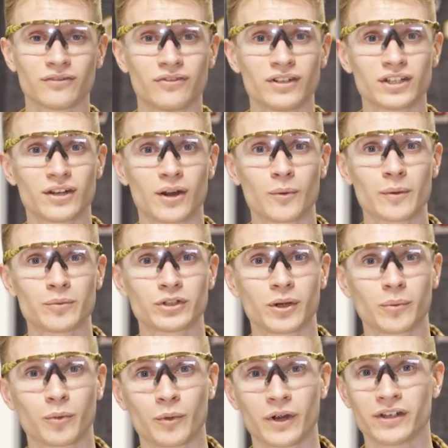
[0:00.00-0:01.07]
visit our web
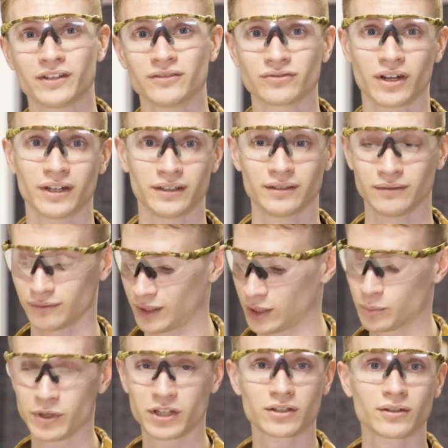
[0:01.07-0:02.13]
shop where you can find
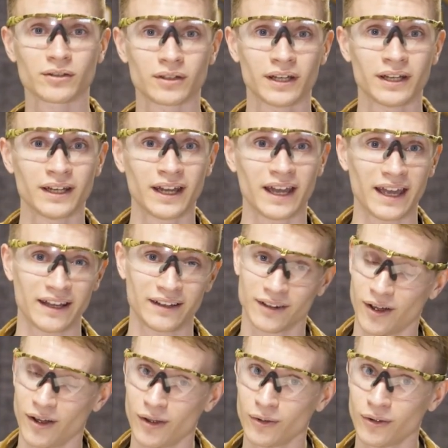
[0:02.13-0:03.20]
this pistol and
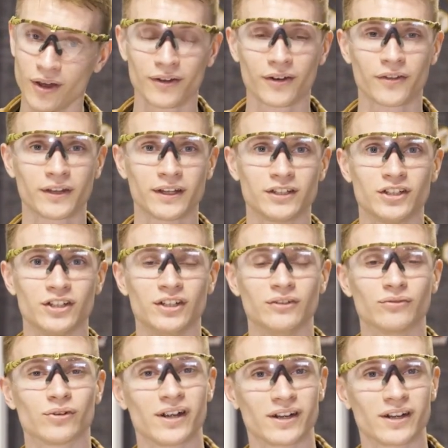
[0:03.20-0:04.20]
all other things you need for